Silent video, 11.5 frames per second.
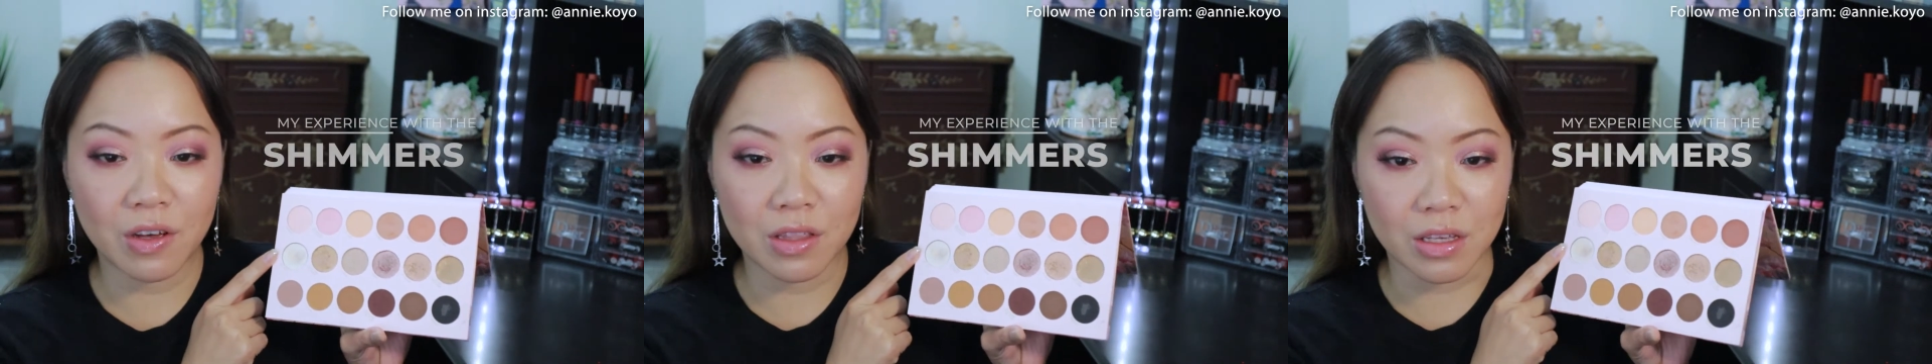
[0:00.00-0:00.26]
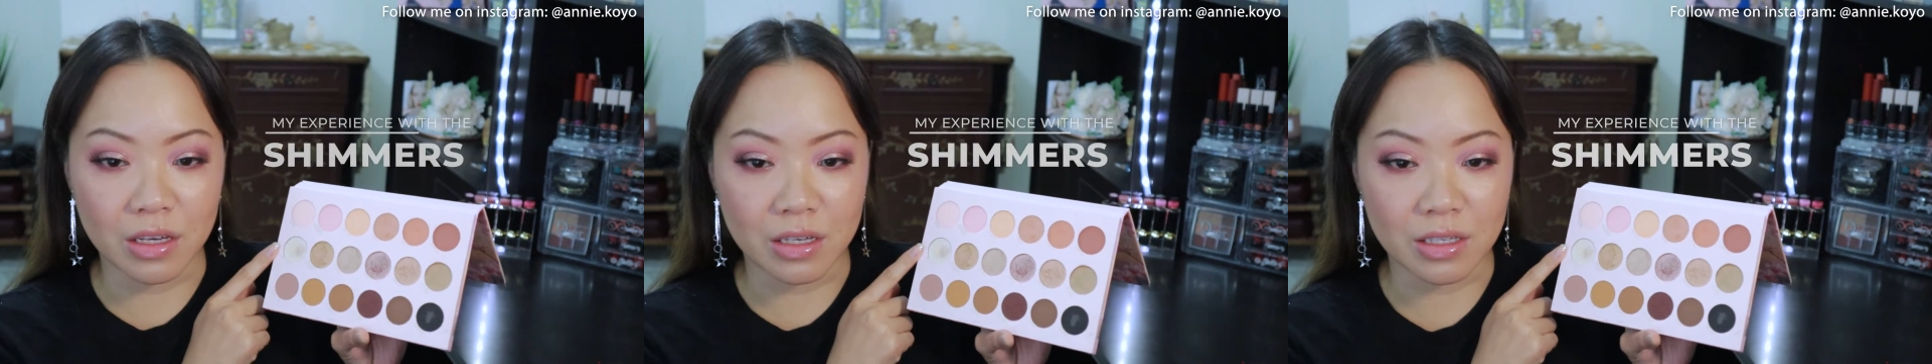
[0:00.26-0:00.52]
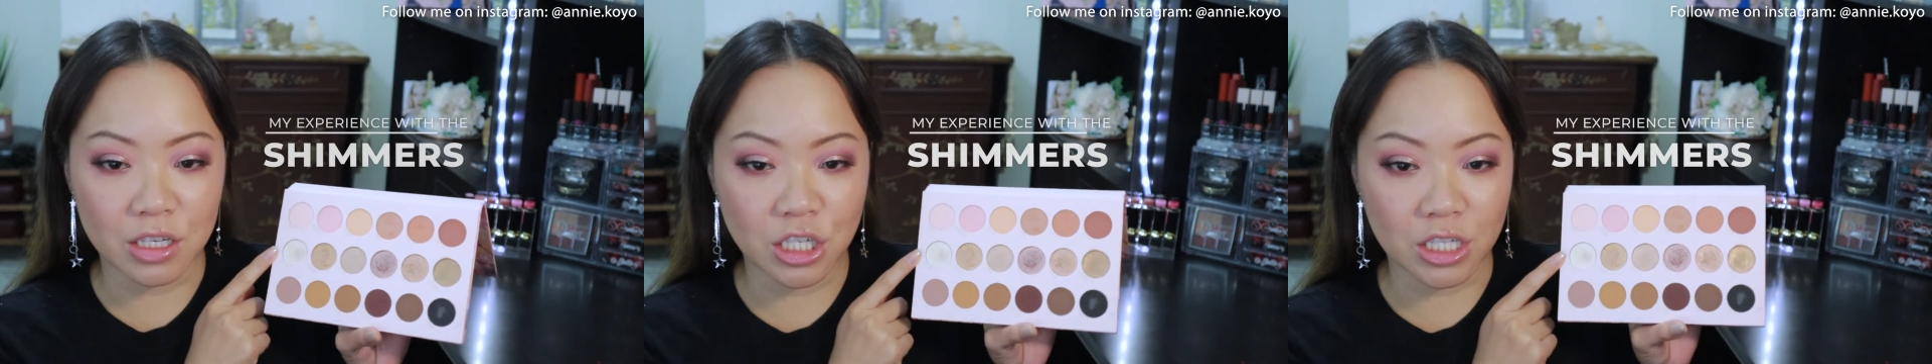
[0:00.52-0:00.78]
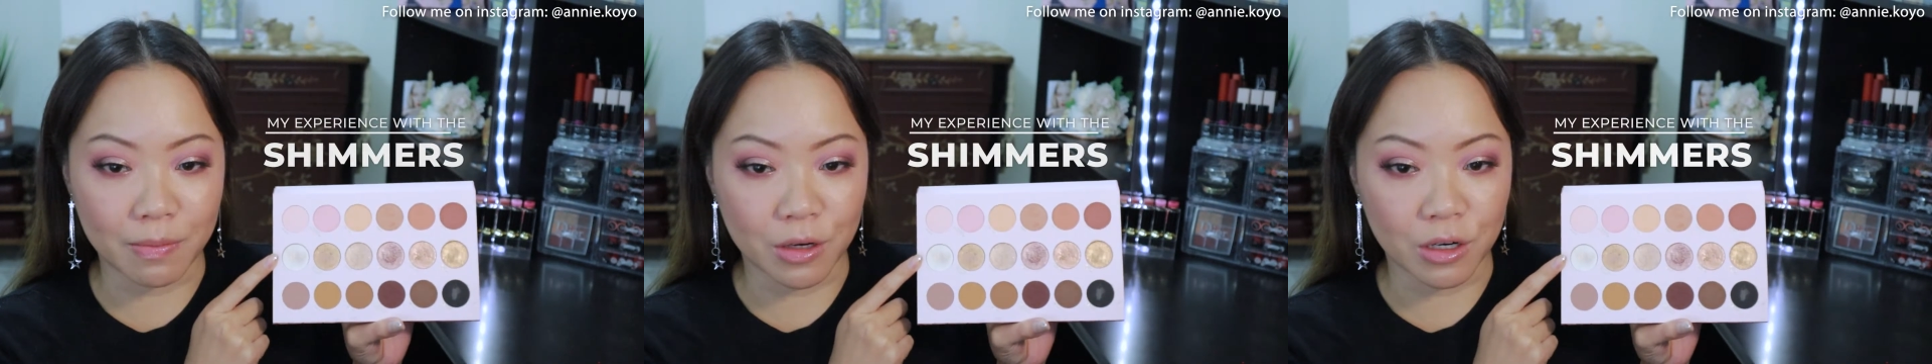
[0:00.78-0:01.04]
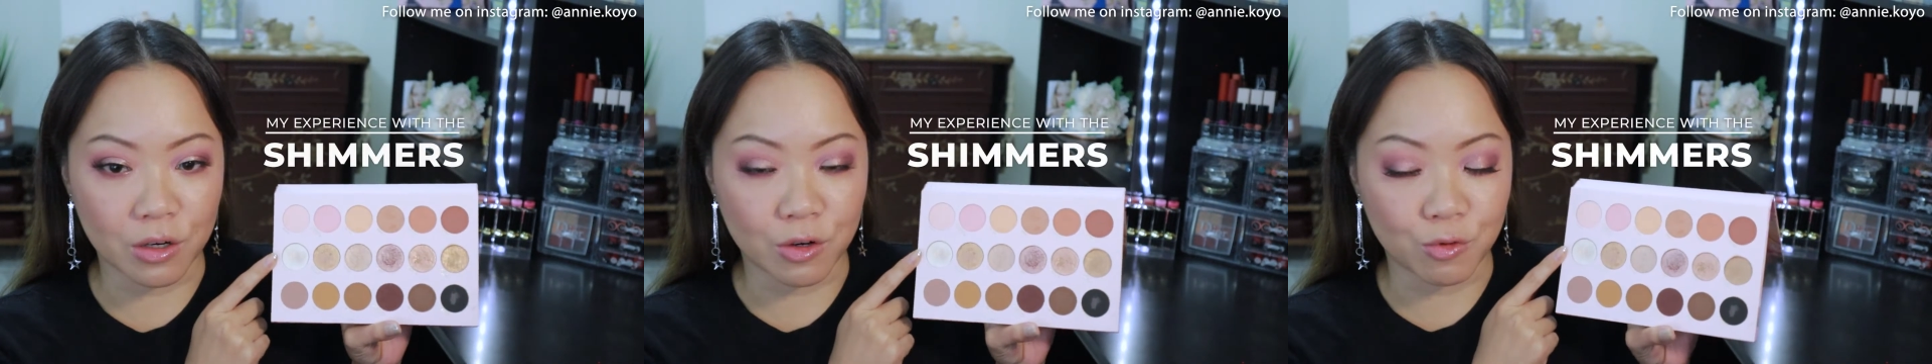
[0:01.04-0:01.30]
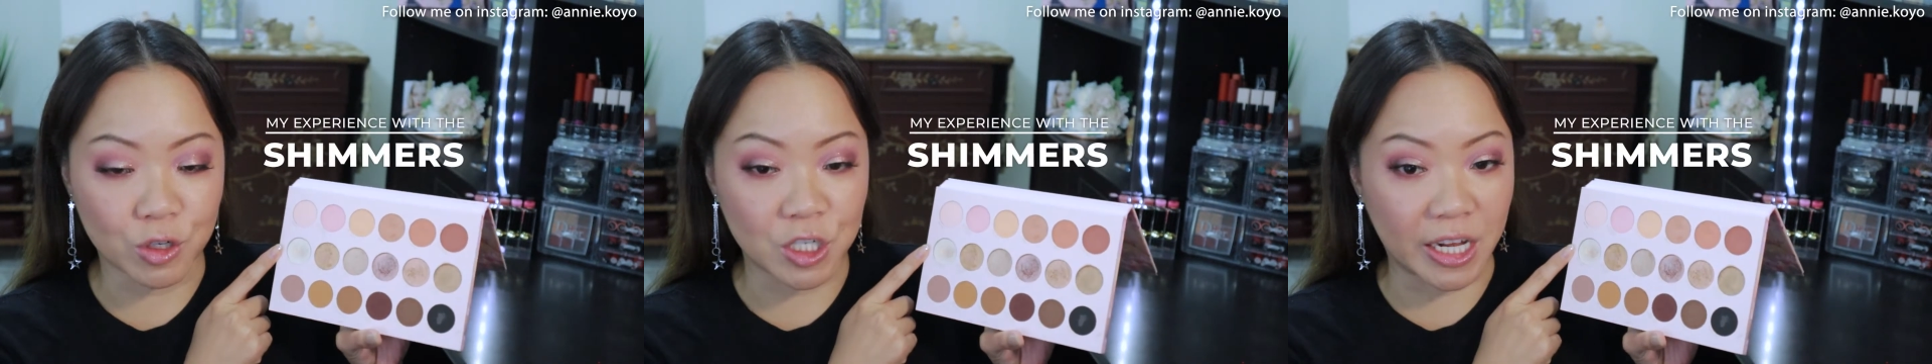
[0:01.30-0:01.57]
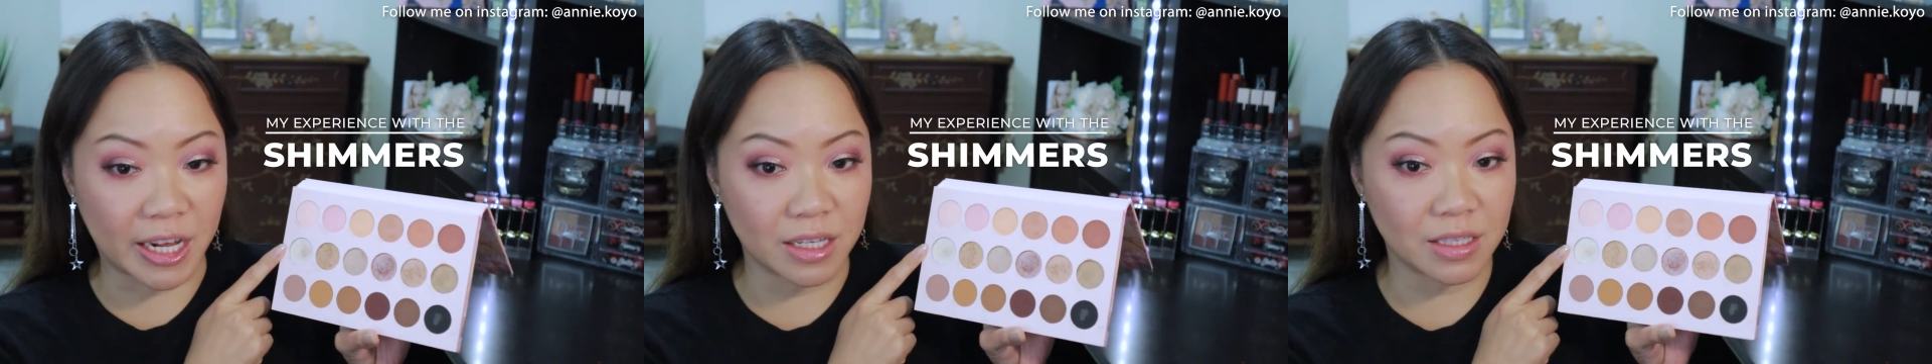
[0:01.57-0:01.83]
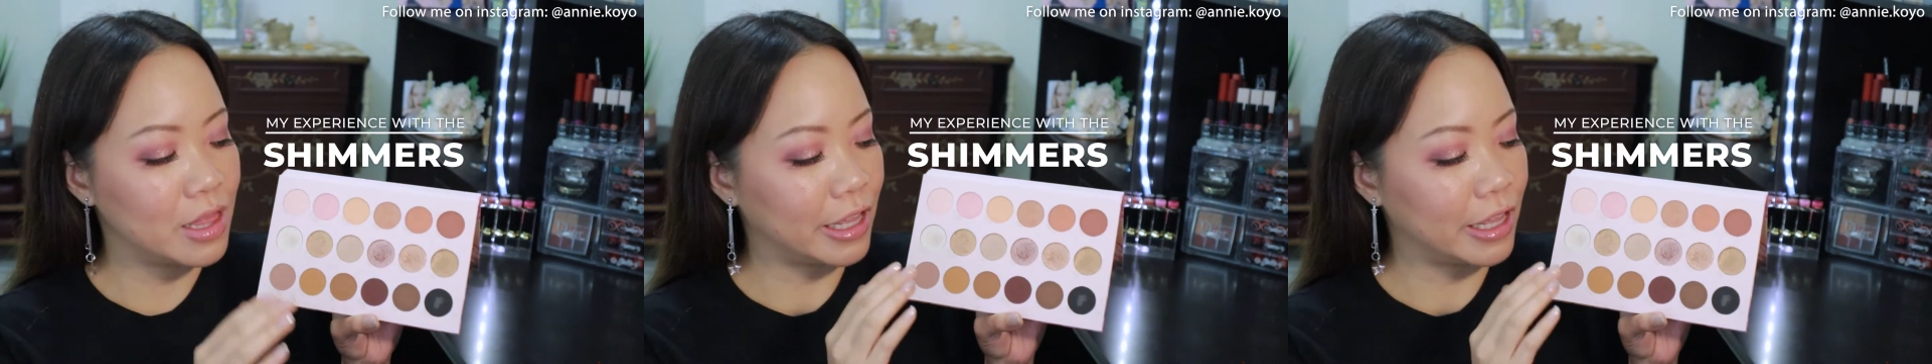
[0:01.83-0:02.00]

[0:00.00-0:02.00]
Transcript: these shimmer shades.